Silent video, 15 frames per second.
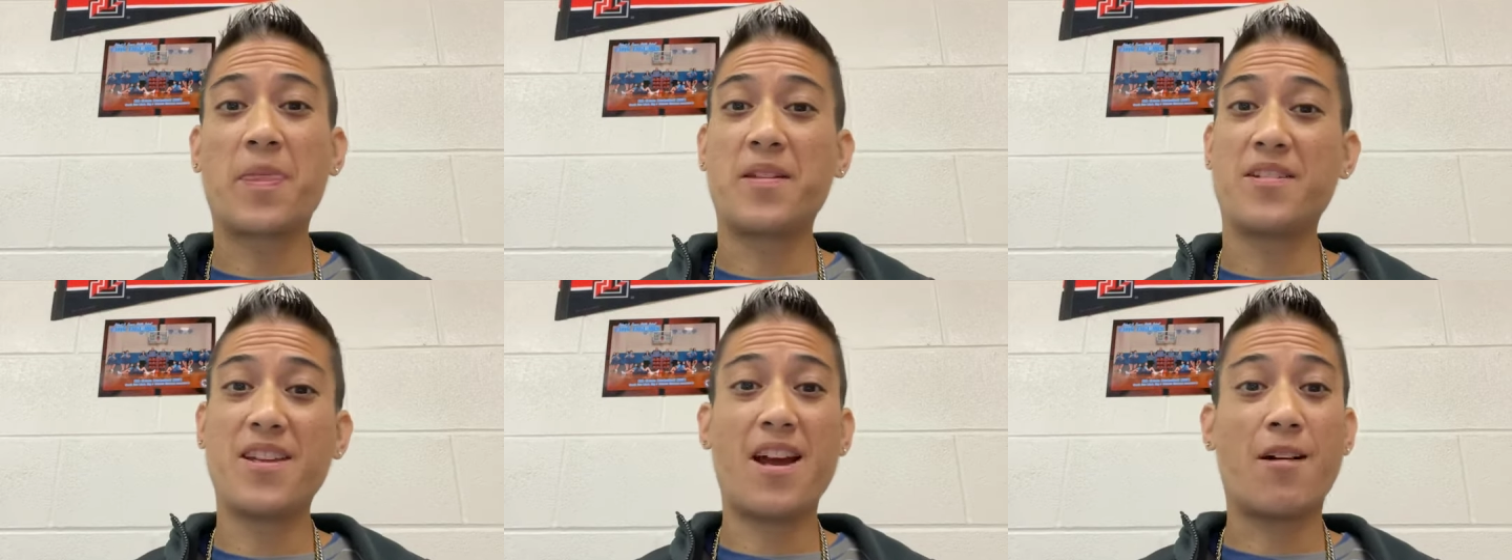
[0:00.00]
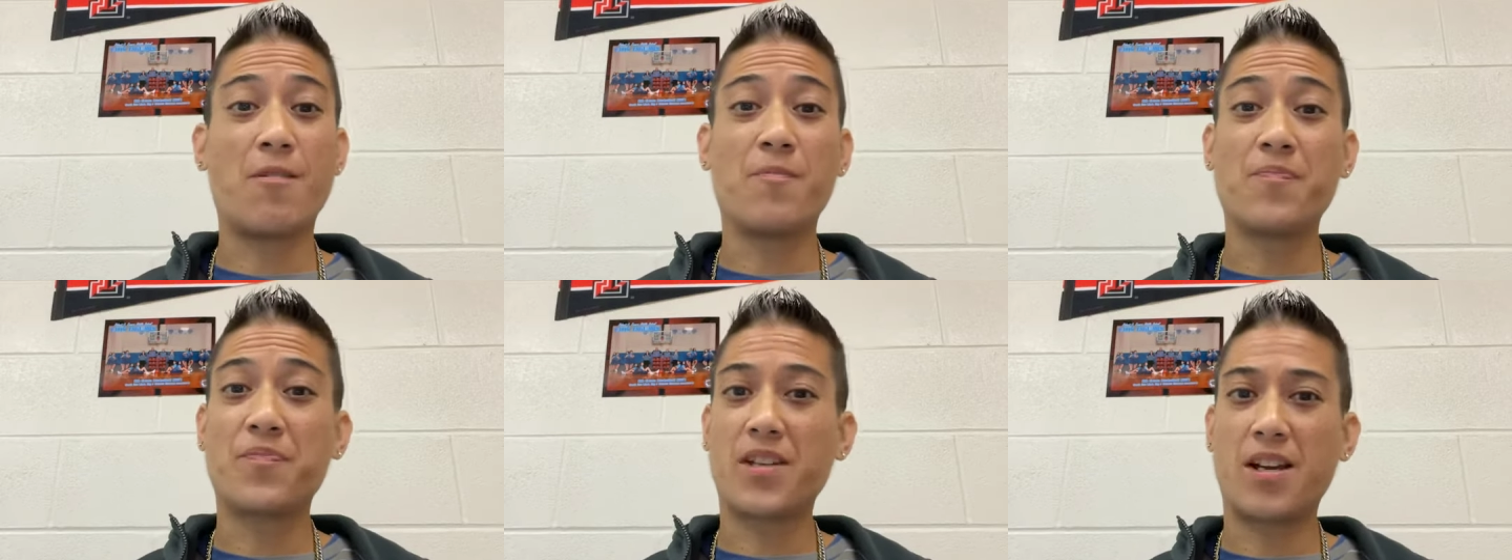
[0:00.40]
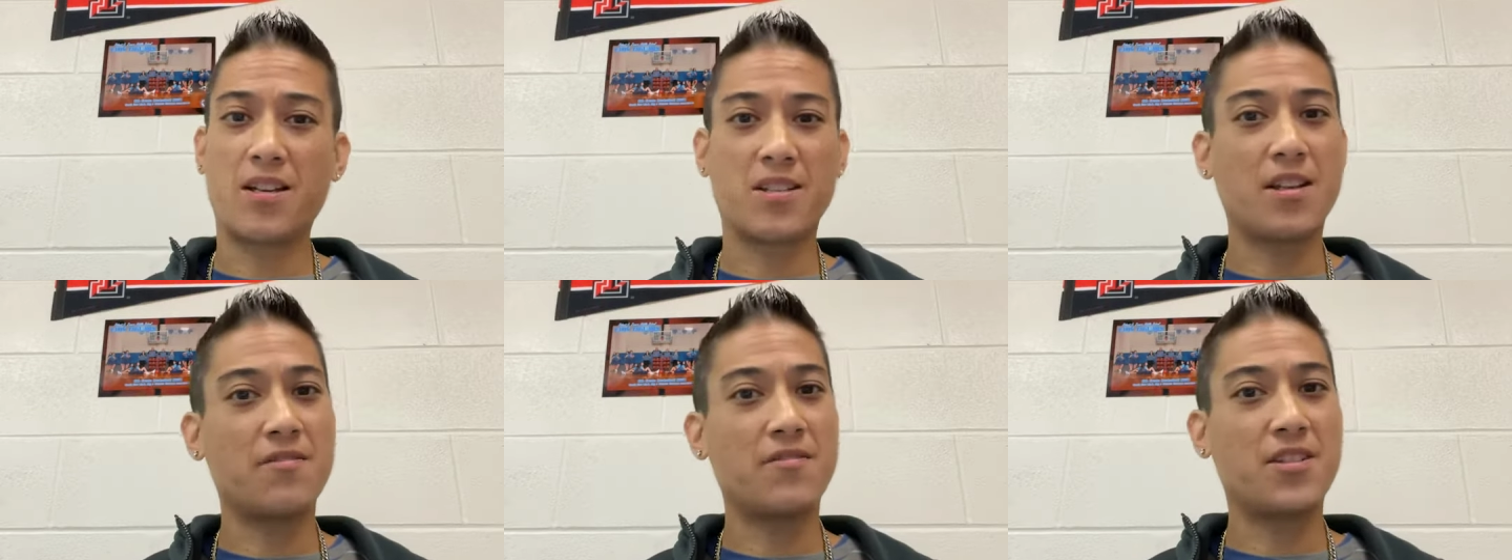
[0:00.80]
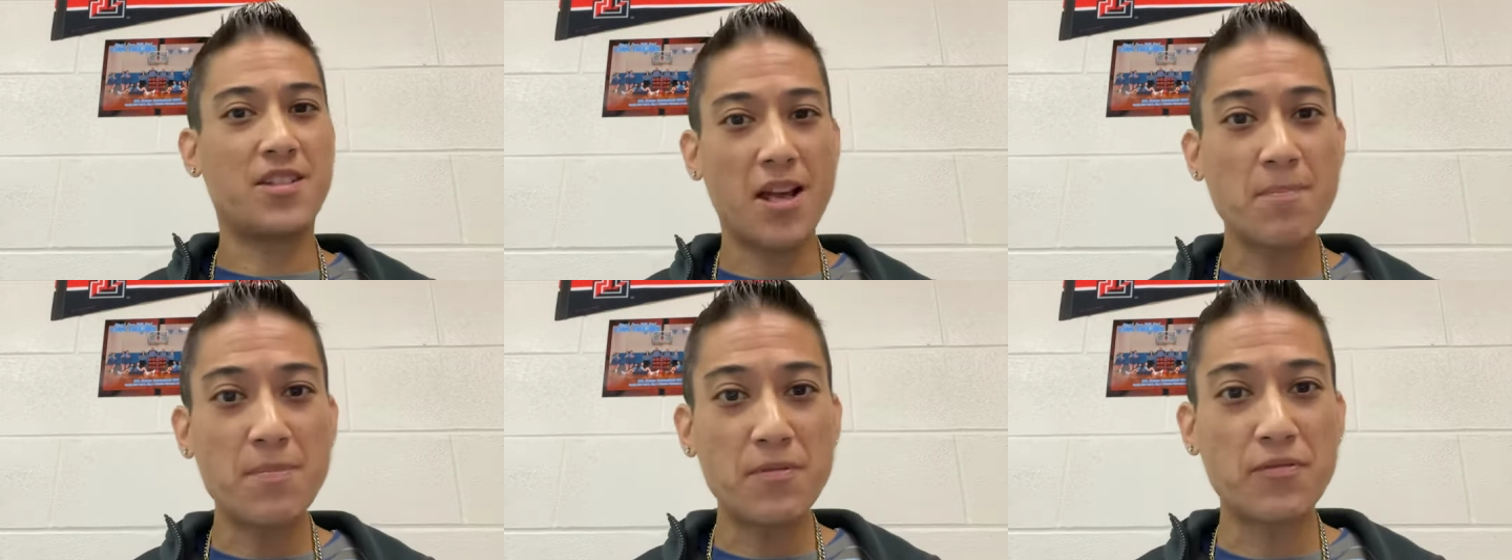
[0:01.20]
Now, as I've
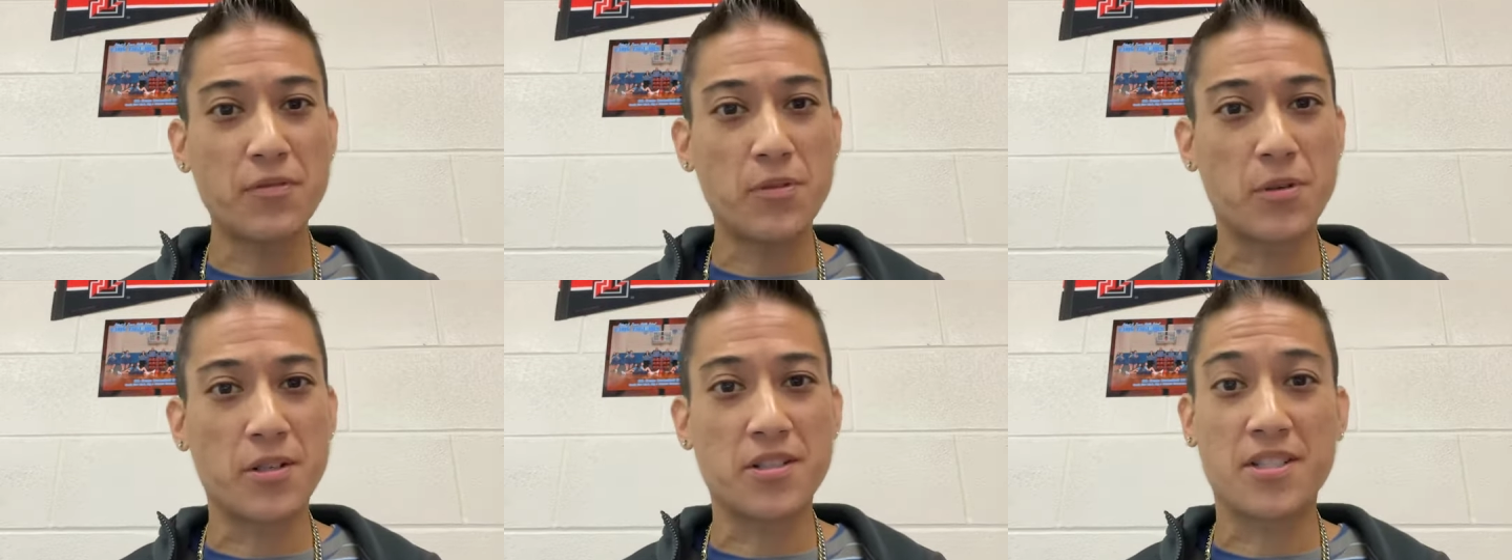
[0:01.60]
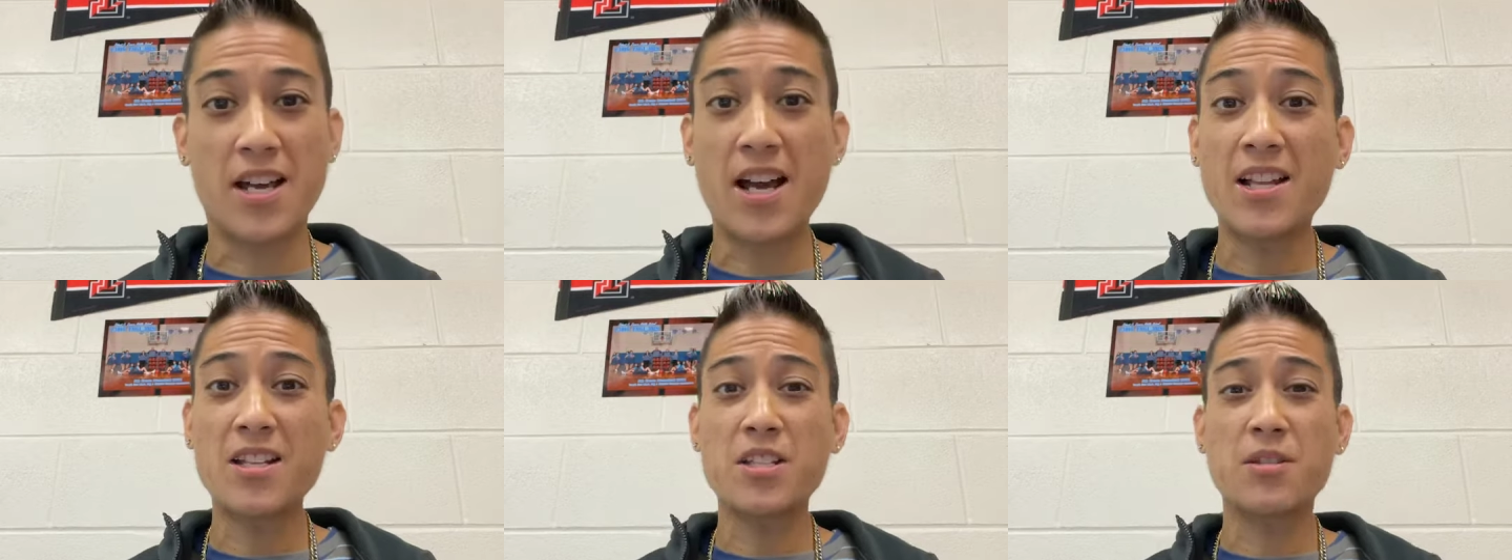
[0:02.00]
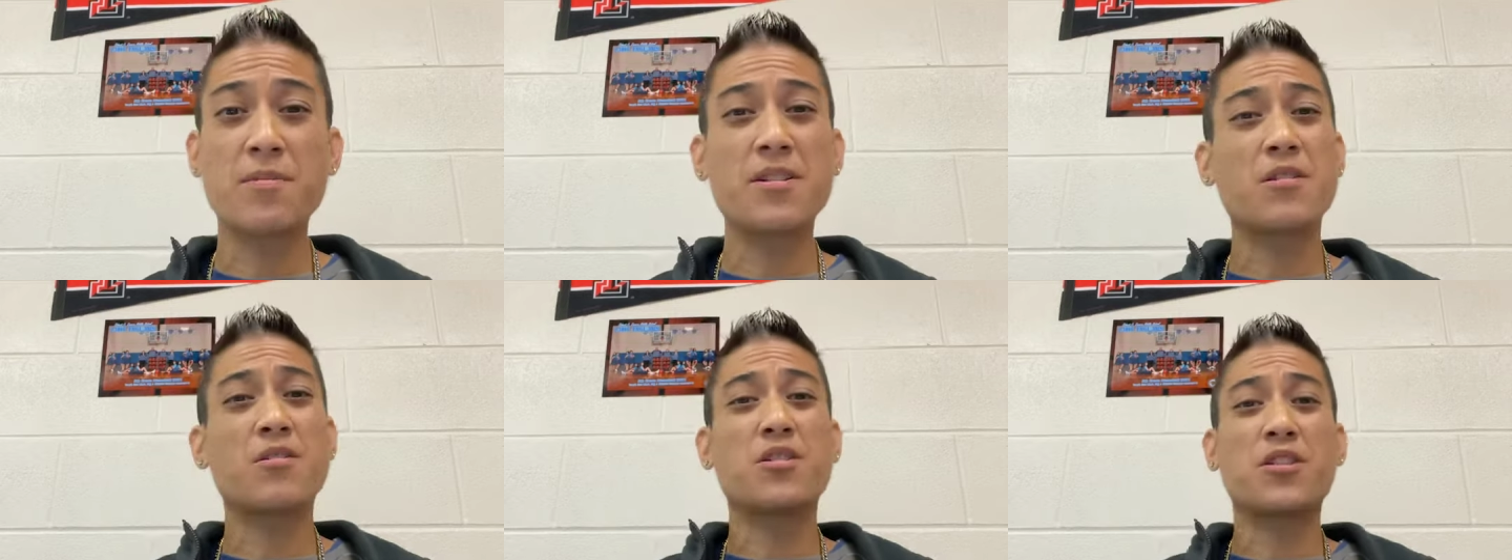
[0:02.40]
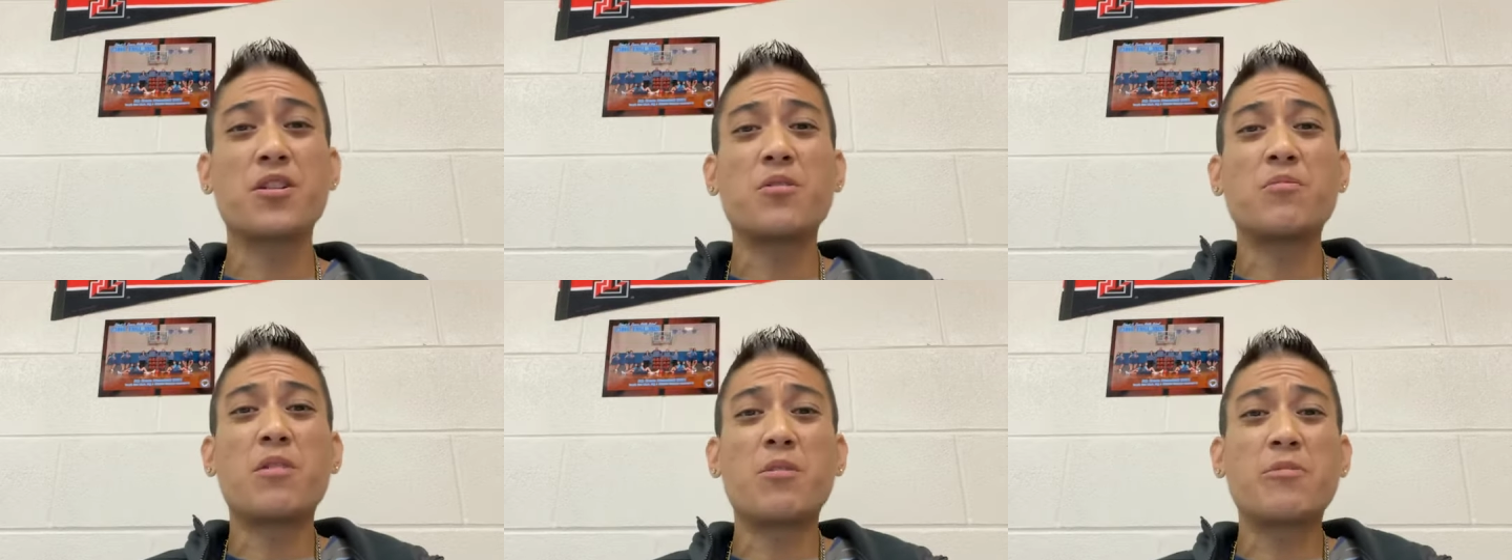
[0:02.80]
said before, Dallas Wings are
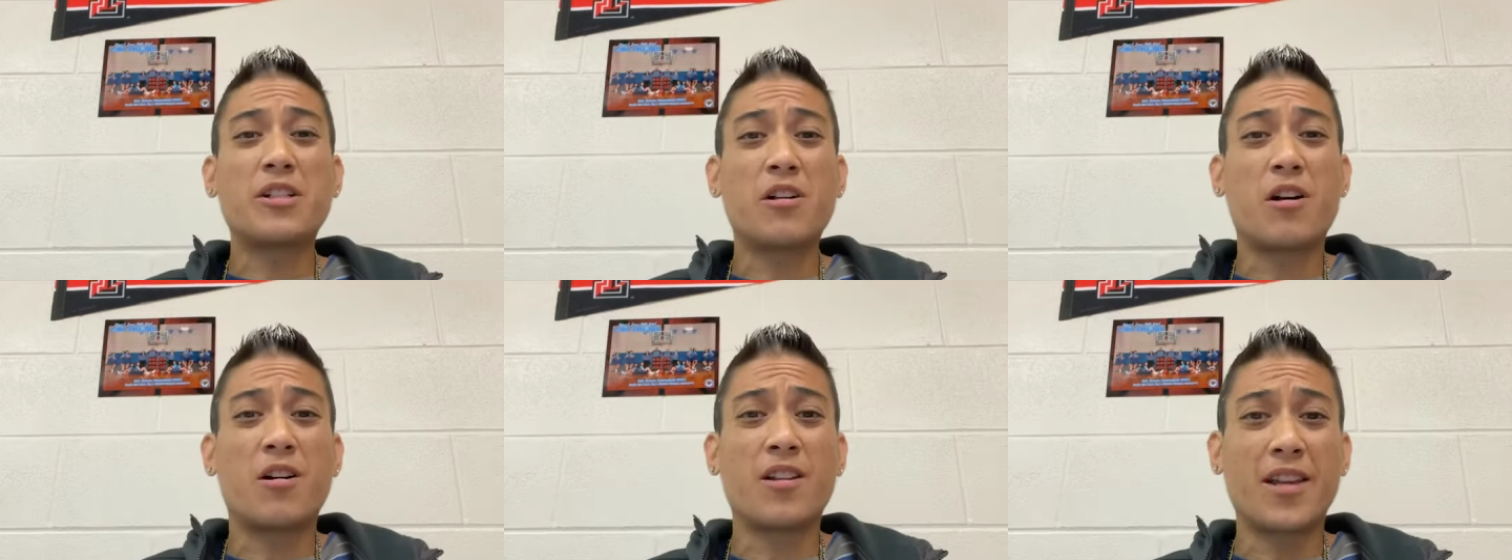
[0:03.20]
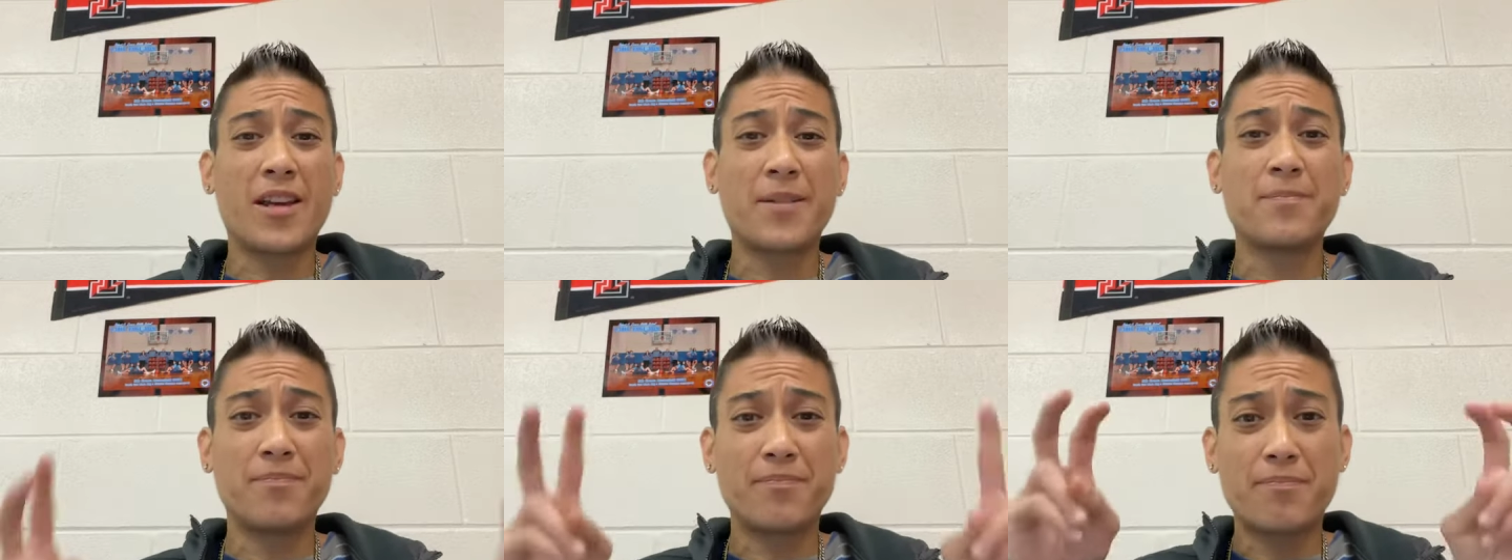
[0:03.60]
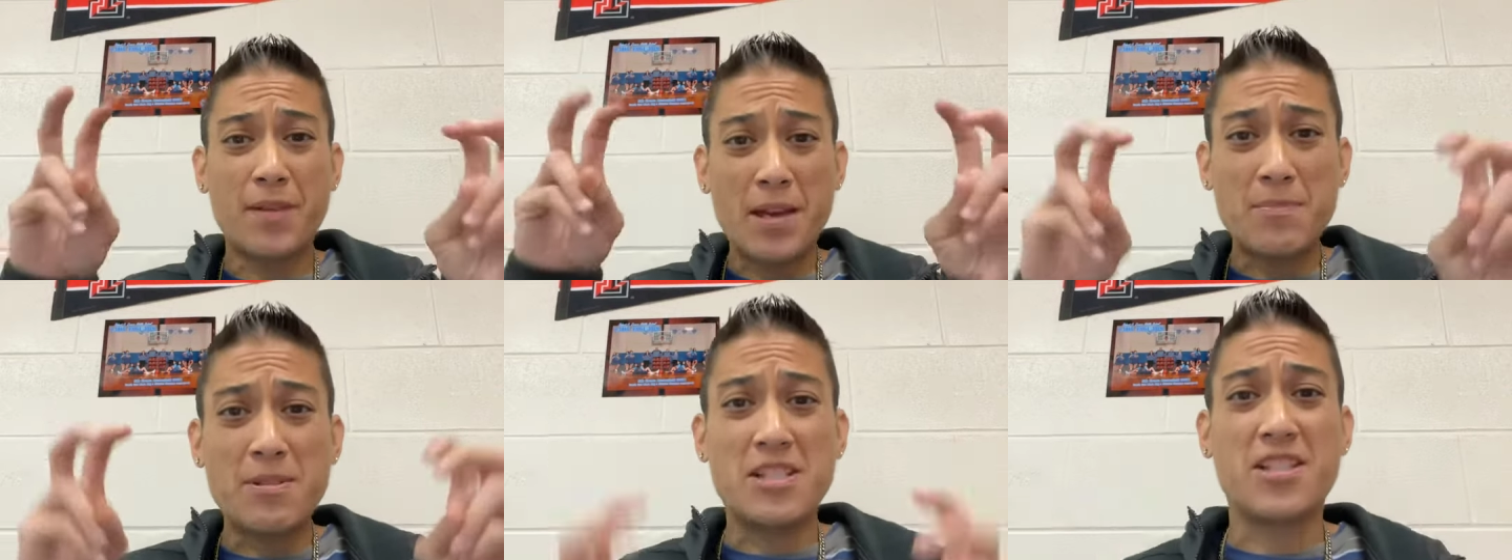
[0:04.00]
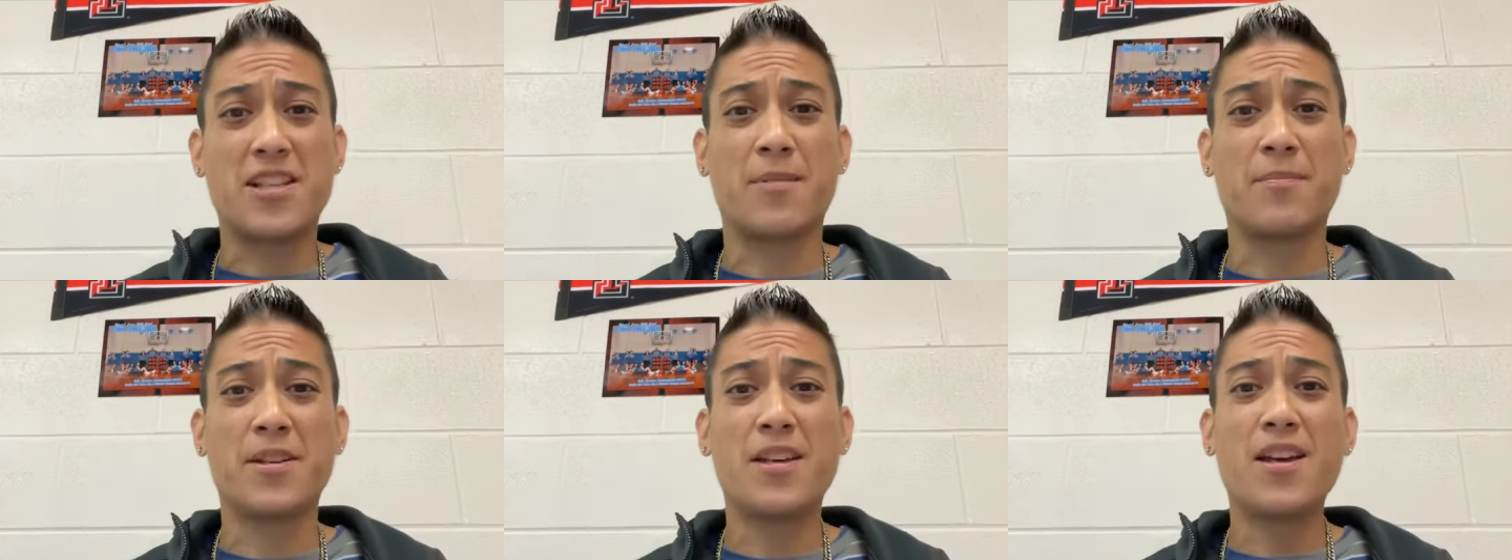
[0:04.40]
still what we call a baby team.